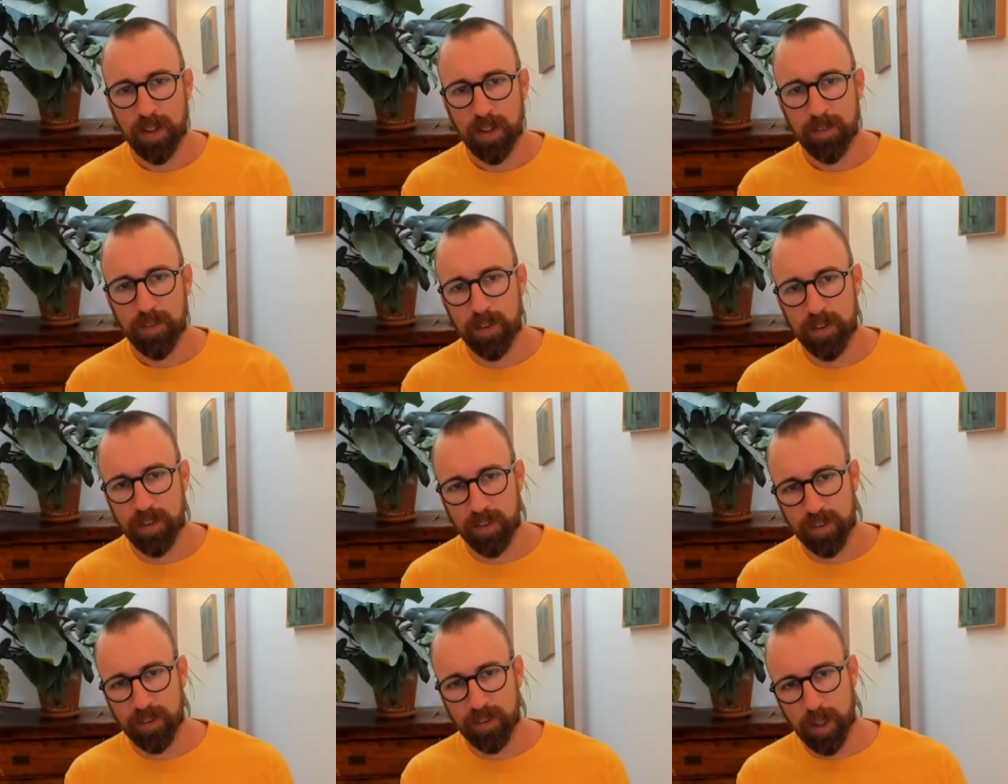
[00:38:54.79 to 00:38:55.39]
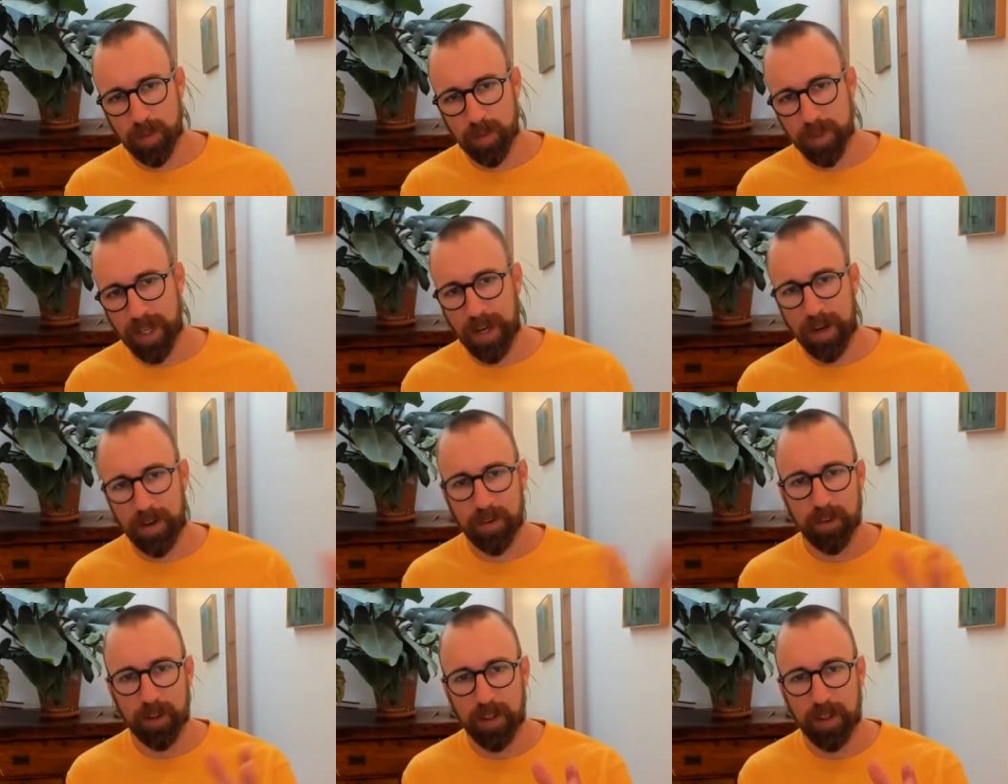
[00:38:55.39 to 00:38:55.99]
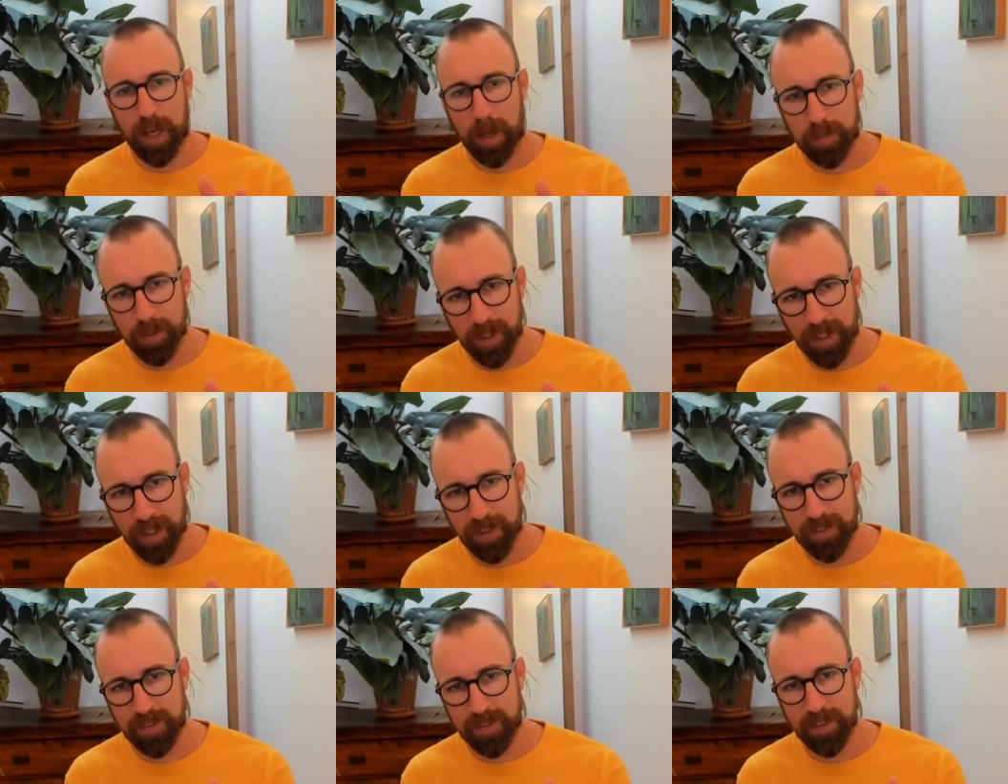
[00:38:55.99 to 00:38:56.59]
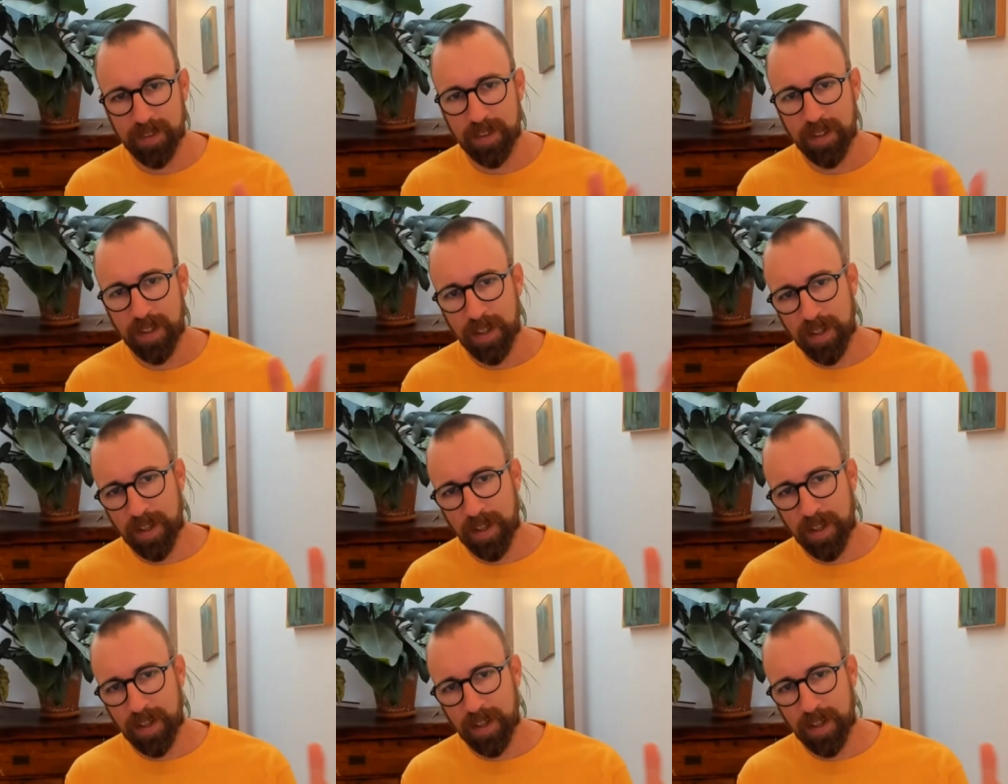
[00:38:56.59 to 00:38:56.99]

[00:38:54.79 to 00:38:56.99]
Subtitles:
for just coming out of the application,